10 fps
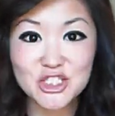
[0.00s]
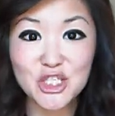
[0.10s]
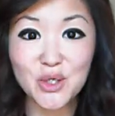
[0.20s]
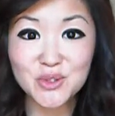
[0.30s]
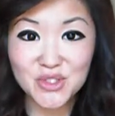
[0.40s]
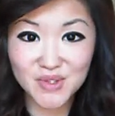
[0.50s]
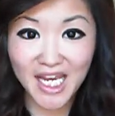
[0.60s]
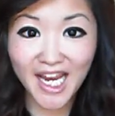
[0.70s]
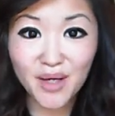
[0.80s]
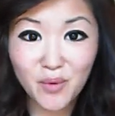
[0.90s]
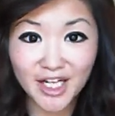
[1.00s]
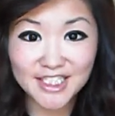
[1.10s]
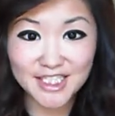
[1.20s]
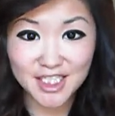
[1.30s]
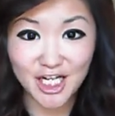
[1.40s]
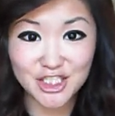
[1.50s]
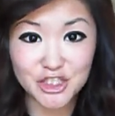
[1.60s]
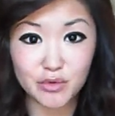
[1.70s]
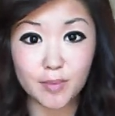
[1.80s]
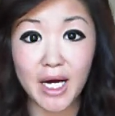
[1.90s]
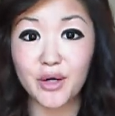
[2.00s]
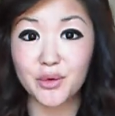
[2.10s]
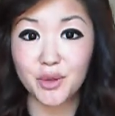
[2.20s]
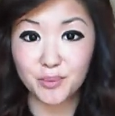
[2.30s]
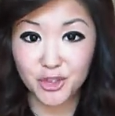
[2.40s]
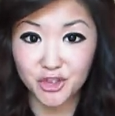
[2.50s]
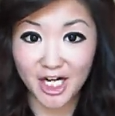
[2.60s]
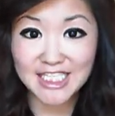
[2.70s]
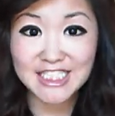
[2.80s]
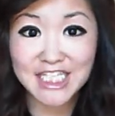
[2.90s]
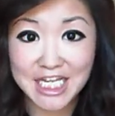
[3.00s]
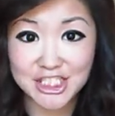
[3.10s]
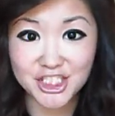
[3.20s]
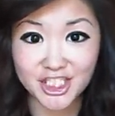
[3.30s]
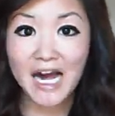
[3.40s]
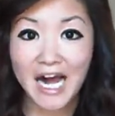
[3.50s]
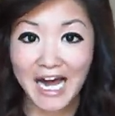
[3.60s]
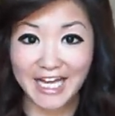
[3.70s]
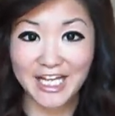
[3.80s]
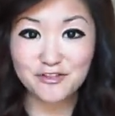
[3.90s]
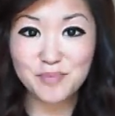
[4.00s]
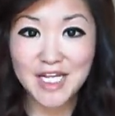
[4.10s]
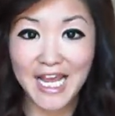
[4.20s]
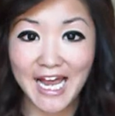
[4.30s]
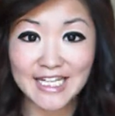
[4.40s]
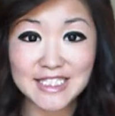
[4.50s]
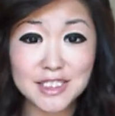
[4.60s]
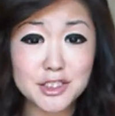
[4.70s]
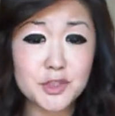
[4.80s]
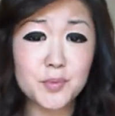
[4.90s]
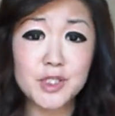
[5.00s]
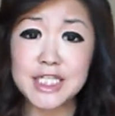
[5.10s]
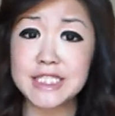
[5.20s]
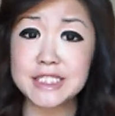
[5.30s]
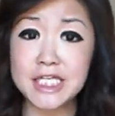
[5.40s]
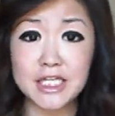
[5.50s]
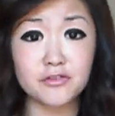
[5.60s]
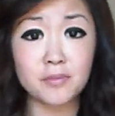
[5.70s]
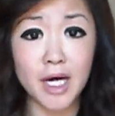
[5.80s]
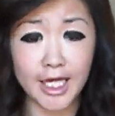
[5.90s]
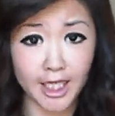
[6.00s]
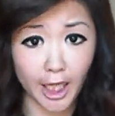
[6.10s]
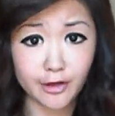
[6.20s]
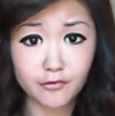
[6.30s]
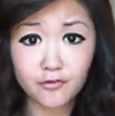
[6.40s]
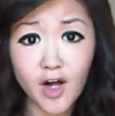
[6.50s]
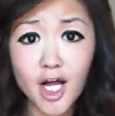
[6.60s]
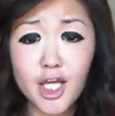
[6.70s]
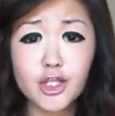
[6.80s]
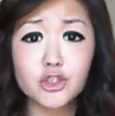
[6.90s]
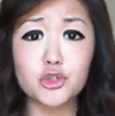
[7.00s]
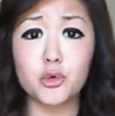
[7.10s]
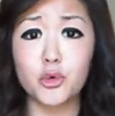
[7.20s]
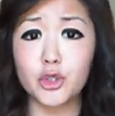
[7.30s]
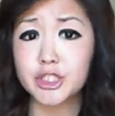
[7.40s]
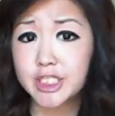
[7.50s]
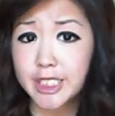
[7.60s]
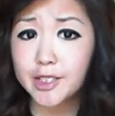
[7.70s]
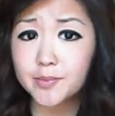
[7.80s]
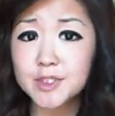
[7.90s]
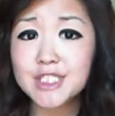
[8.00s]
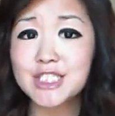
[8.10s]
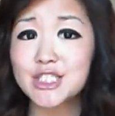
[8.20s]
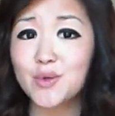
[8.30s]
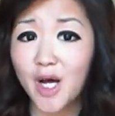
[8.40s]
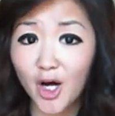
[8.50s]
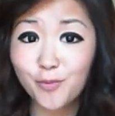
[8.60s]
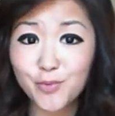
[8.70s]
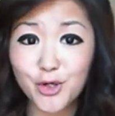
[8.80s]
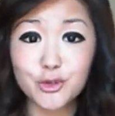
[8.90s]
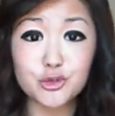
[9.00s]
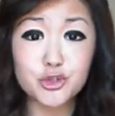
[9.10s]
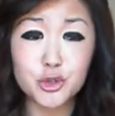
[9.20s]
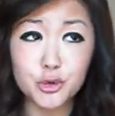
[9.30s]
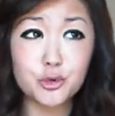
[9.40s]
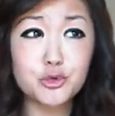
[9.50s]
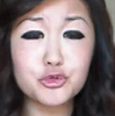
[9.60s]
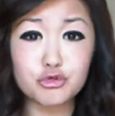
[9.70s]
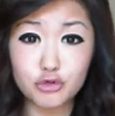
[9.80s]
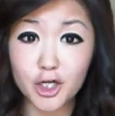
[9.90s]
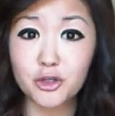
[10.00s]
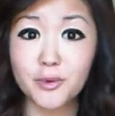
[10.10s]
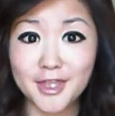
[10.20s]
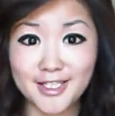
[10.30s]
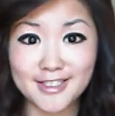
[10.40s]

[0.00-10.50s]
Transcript: so today I wanted to talk to you about procrastination. I have been asked to please give my advice or tips to help those who struggle with